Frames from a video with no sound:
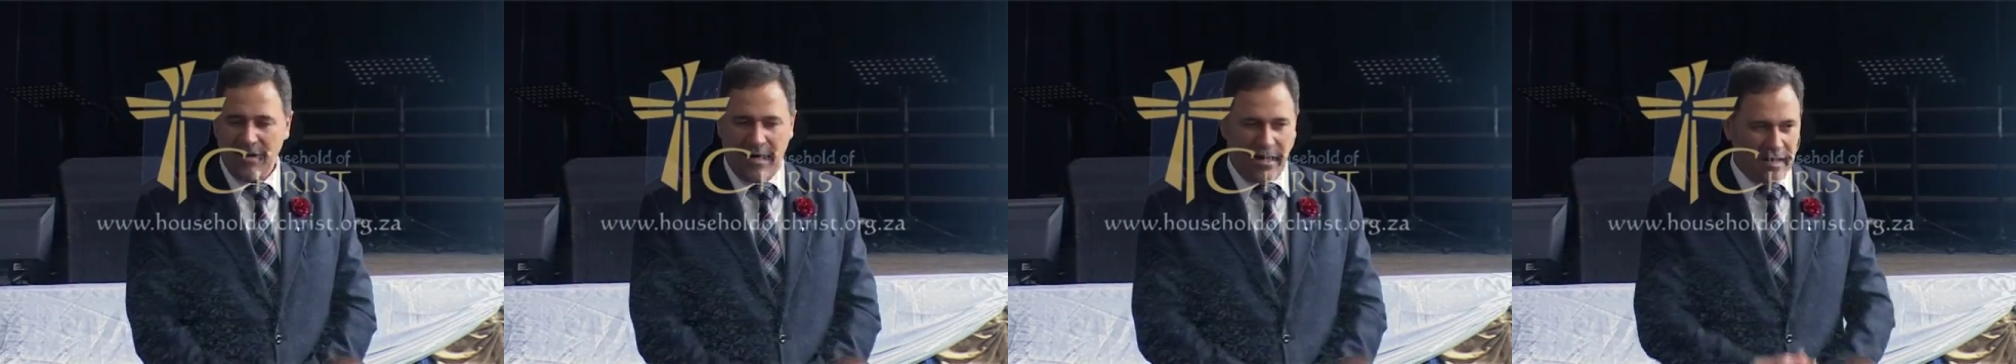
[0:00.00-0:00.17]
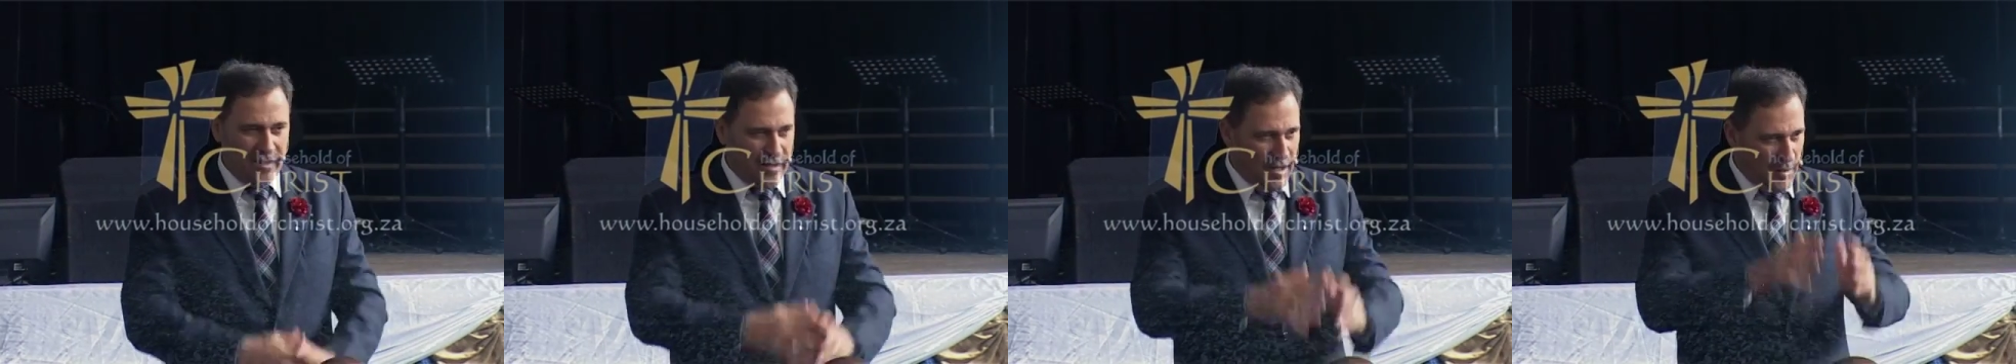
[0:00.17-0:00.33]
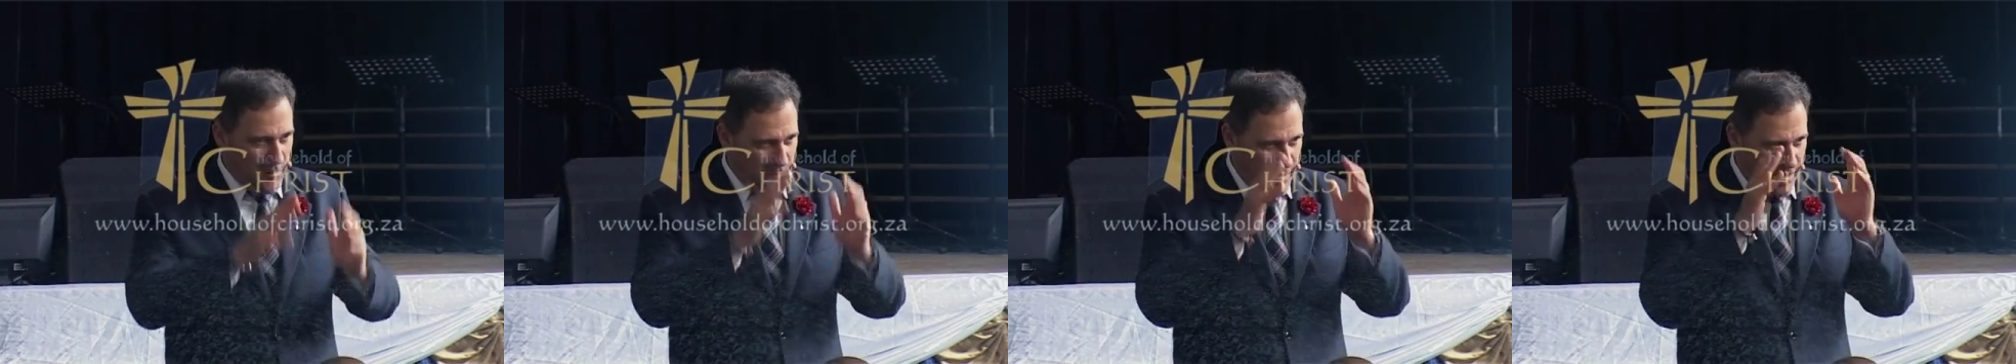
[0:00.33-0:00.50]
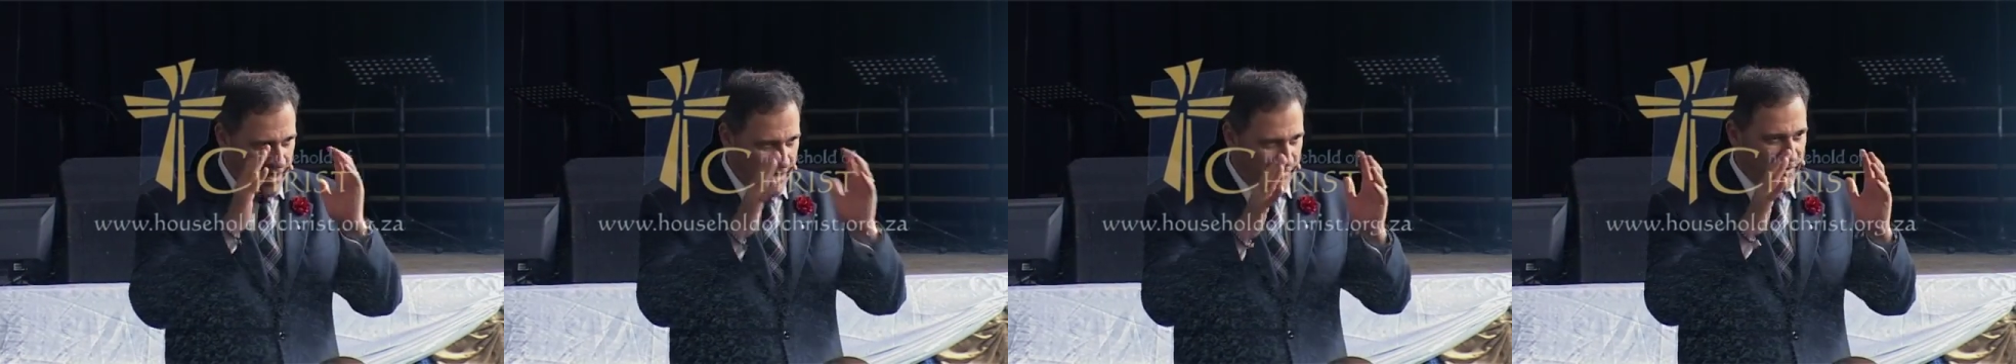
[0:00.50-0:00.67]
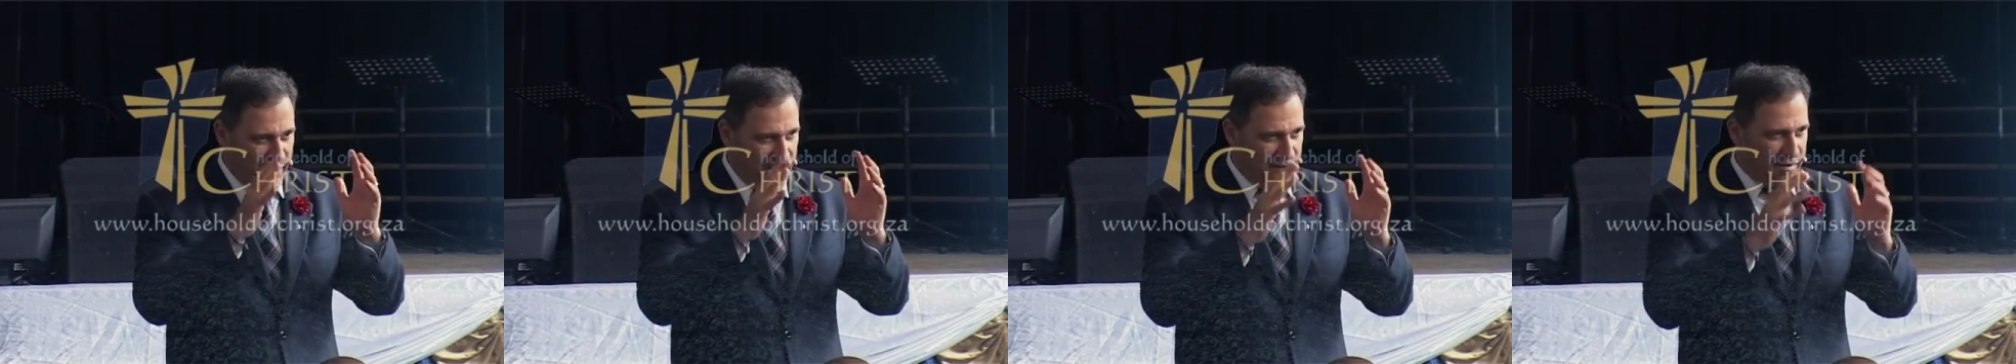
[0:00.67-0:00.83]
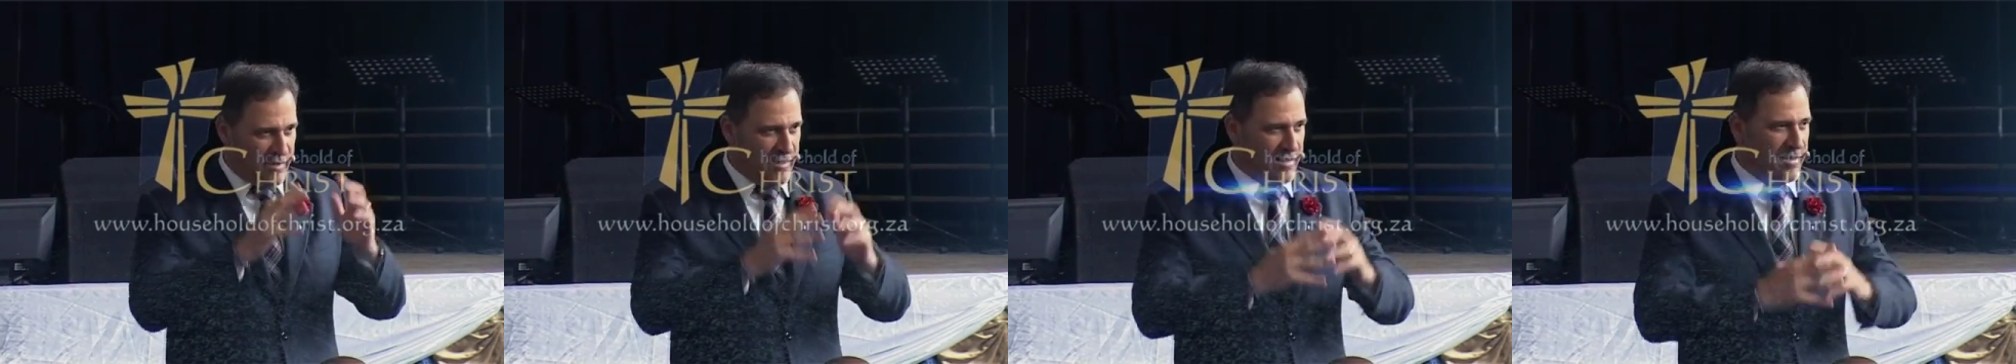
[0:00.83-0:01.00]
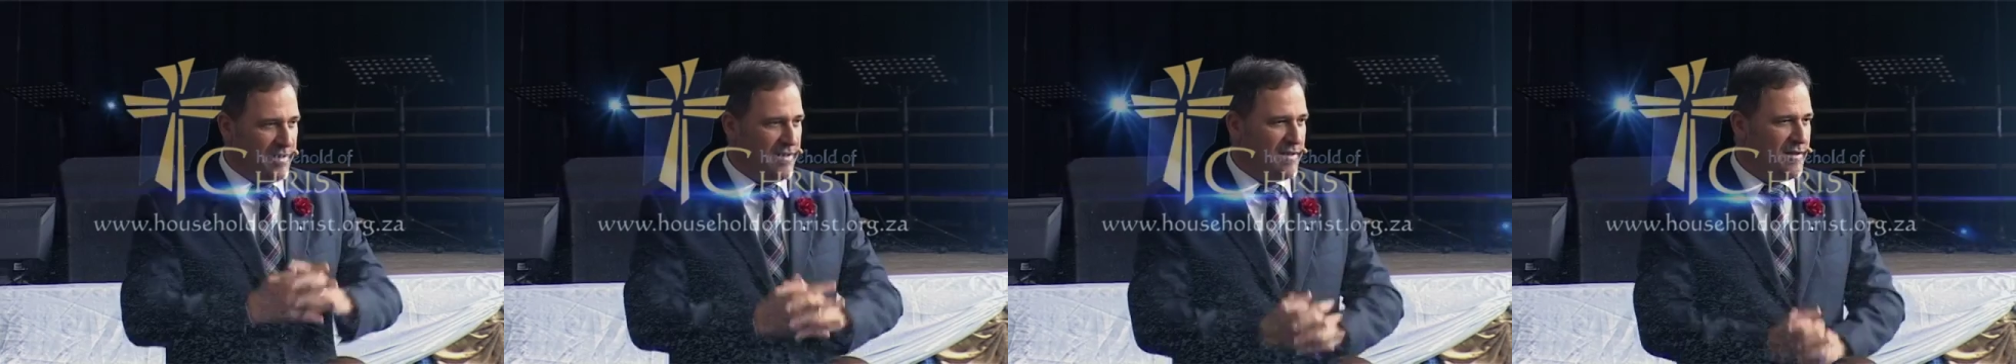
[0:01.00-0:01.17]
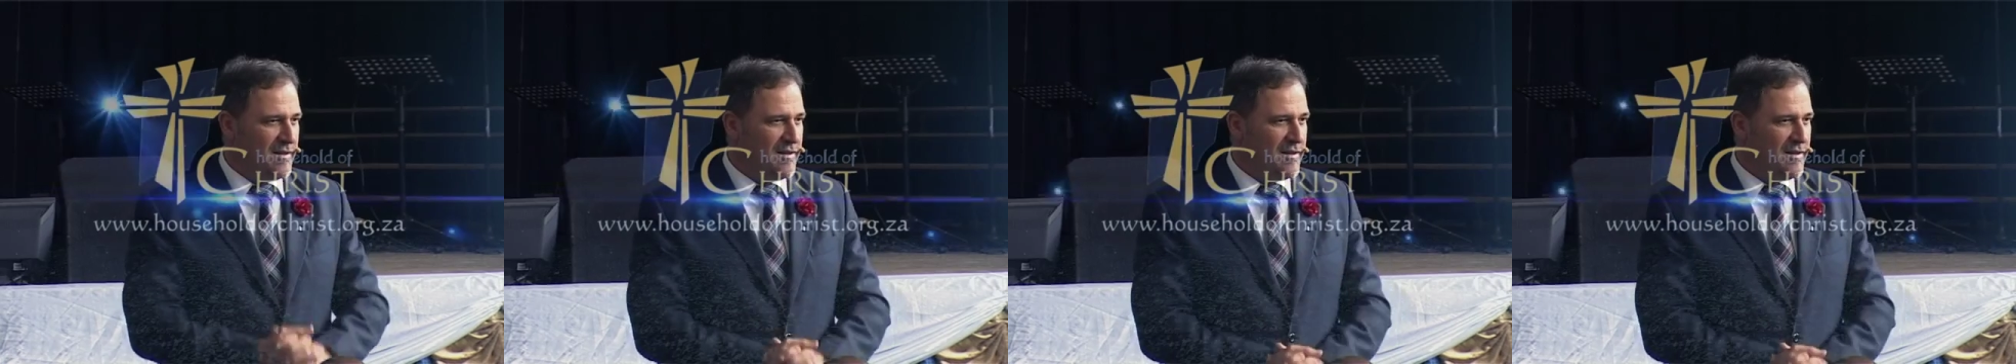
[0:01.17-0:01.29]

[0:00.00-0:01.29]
I know everything.